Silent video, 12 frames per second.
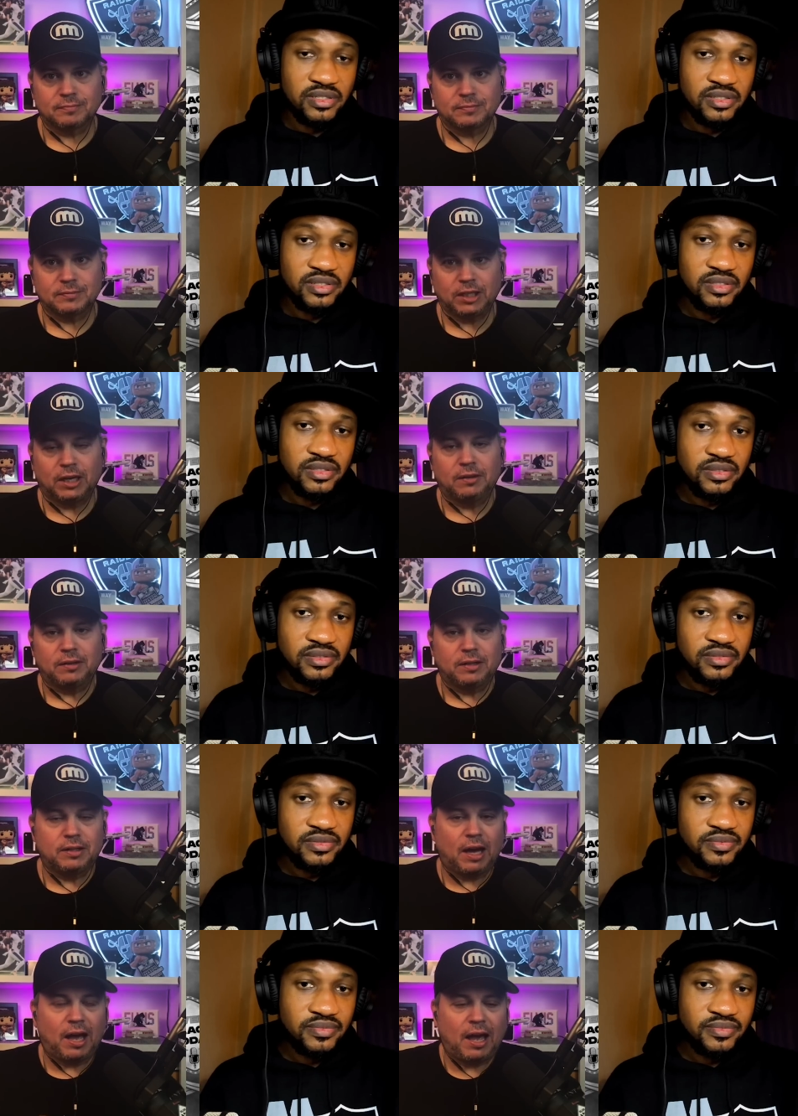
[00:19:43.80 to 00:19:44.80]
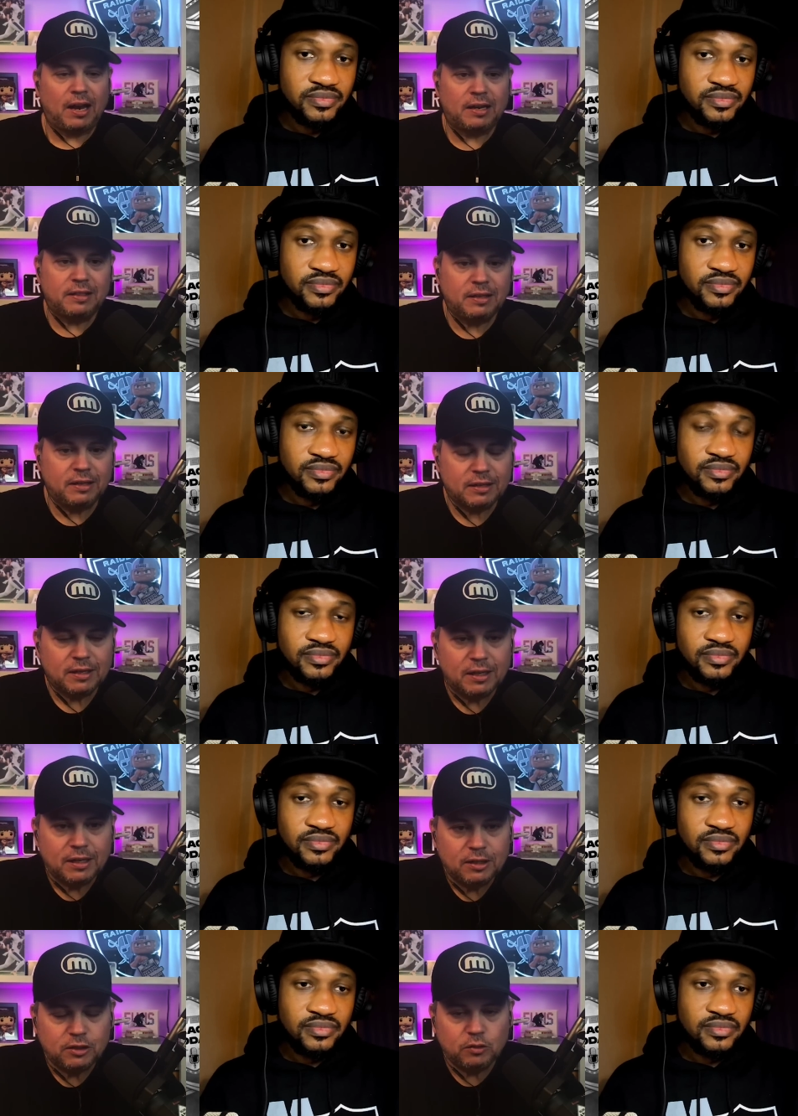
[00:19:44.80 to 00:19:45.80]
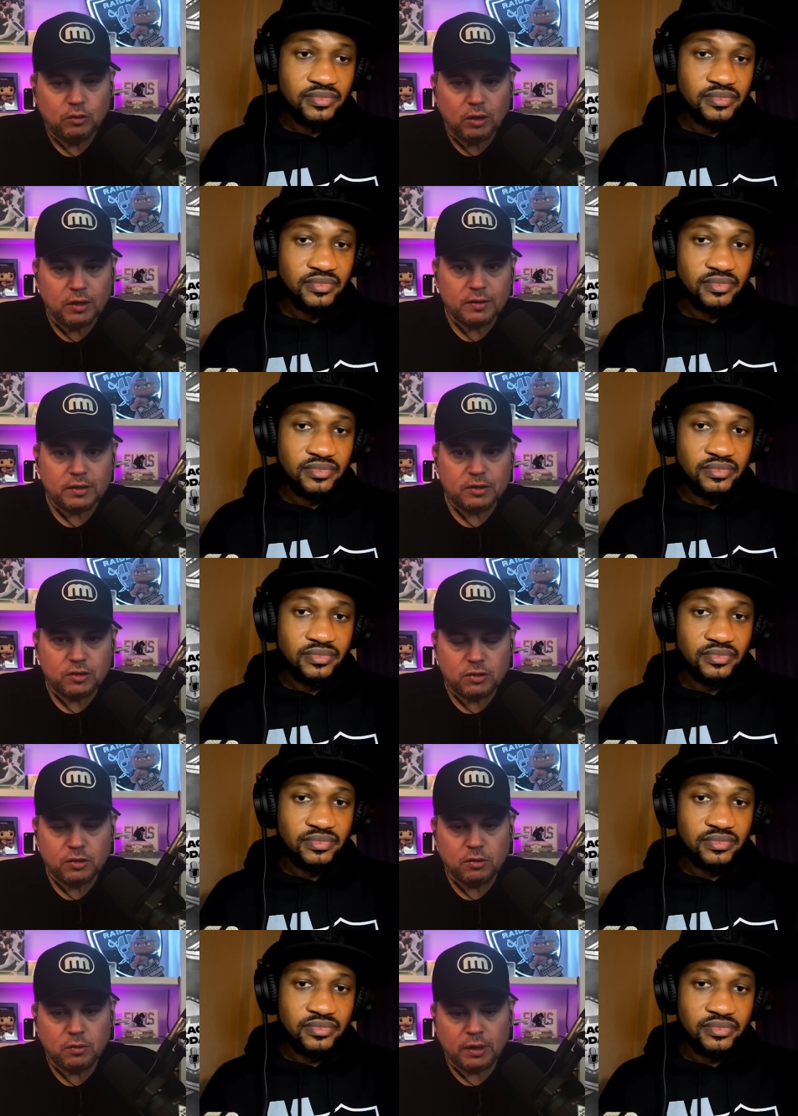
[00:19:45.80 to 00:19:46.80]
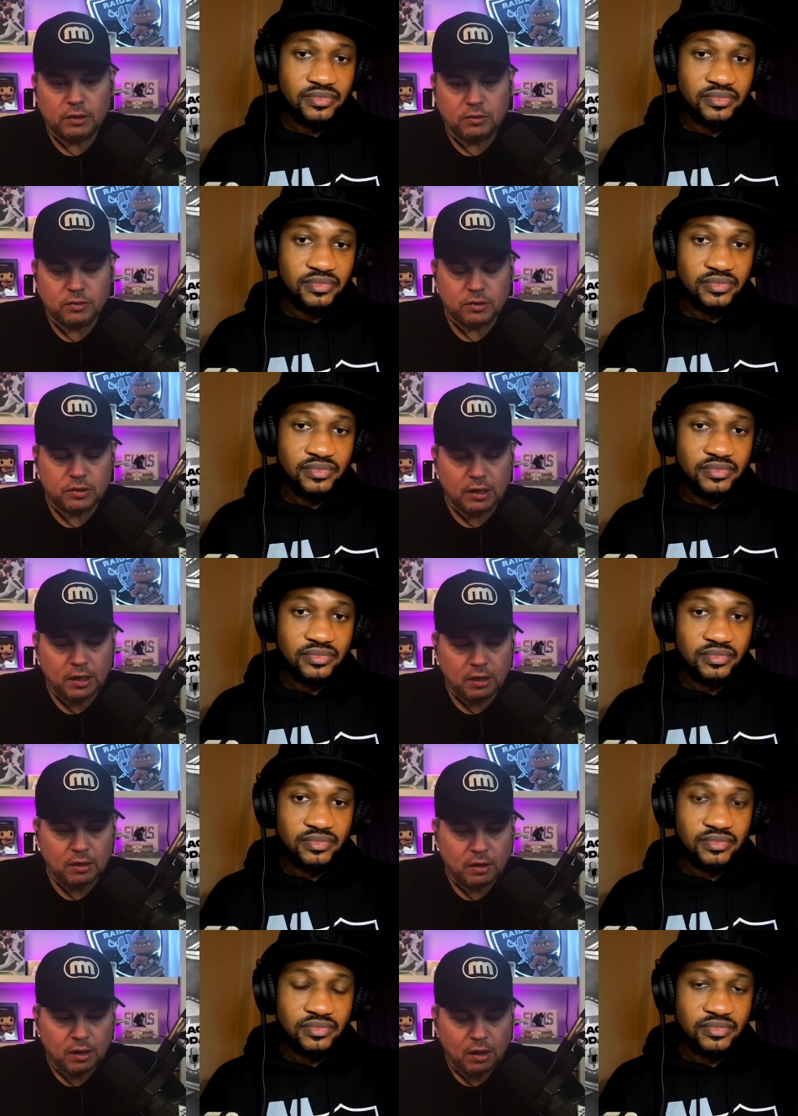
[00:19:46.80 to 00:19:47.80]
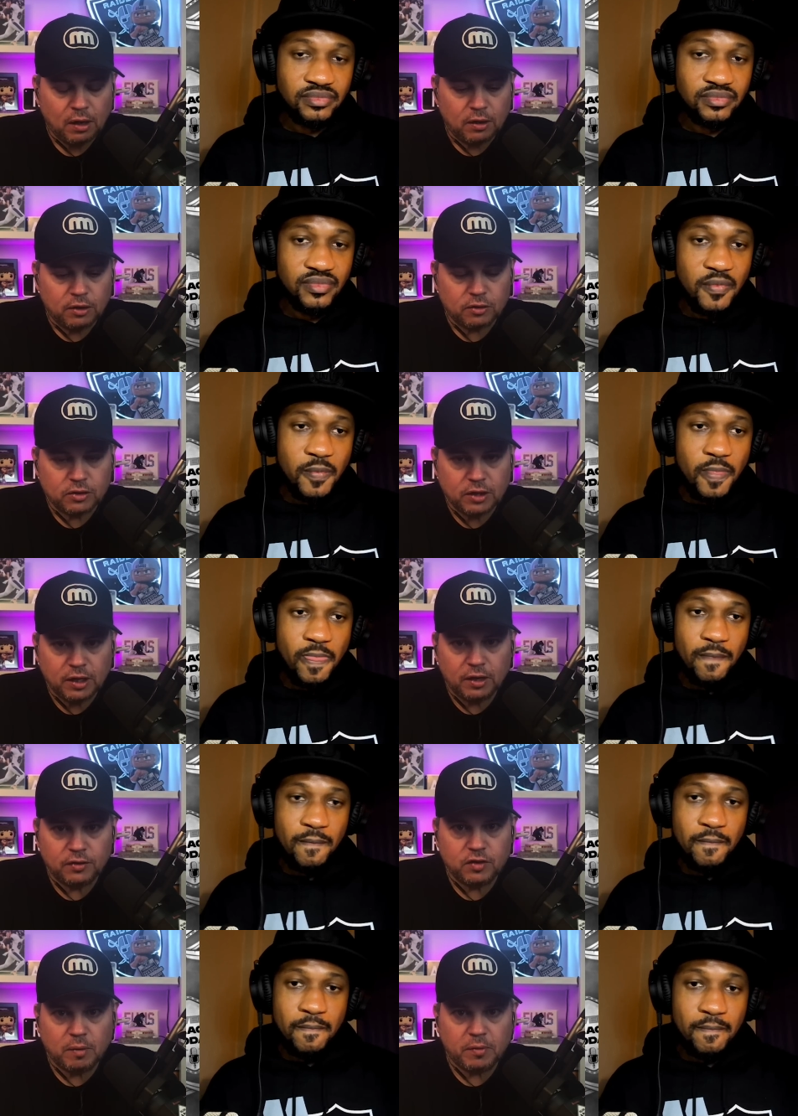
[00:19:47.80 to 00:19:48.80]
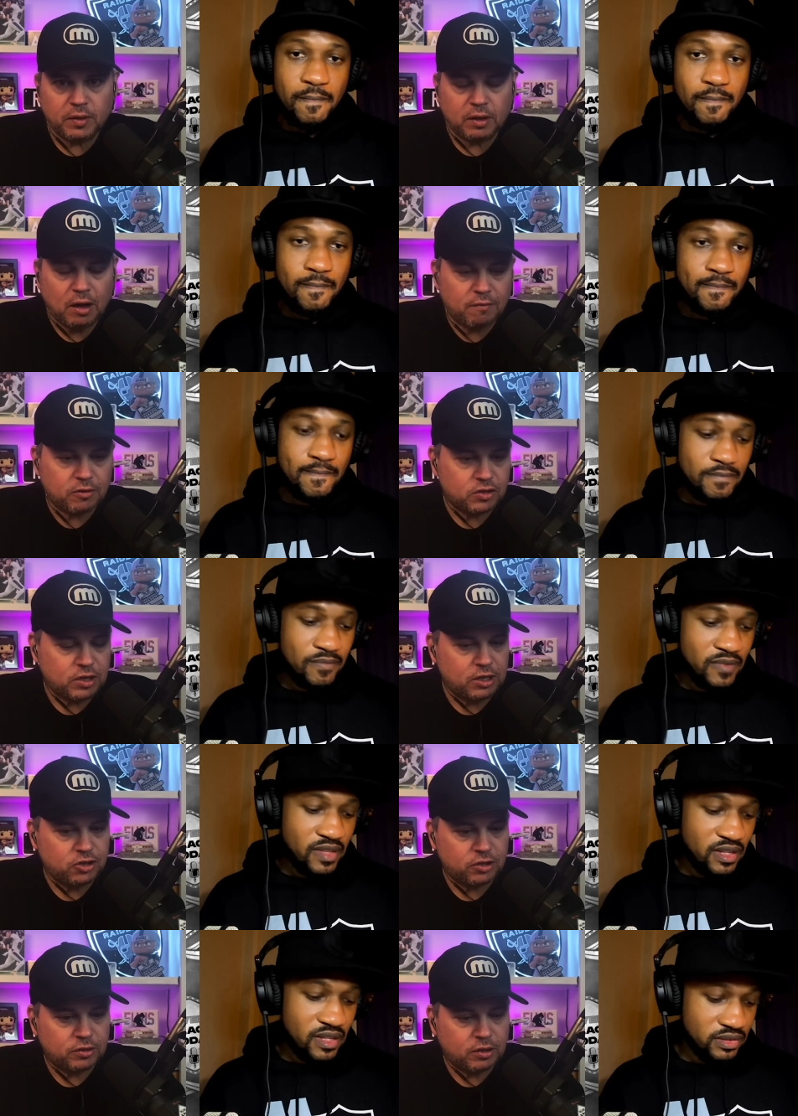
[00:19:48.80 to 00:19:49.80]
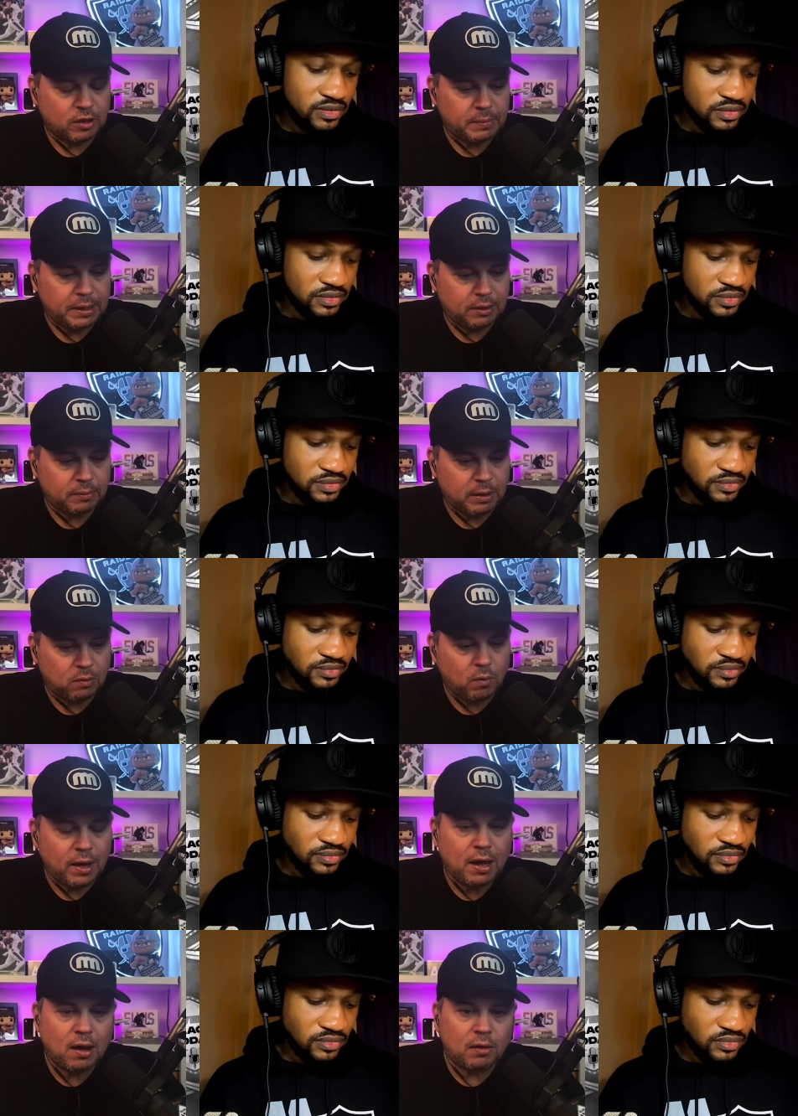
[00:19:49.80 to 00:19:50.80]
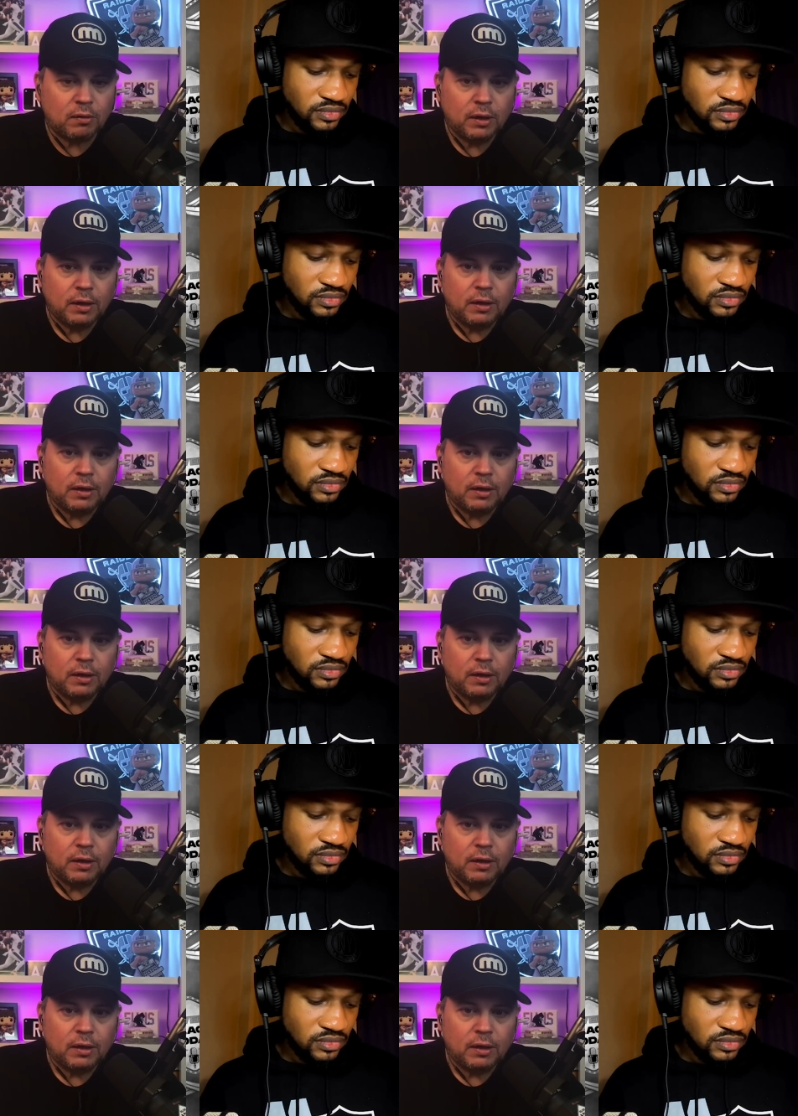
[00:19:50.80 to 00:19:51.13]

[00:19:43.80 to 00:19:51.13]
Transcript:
Speaker 1: Yeah. Yeah. And I think you look at this too, and you see, you're seeing some of the conversation come out about, well,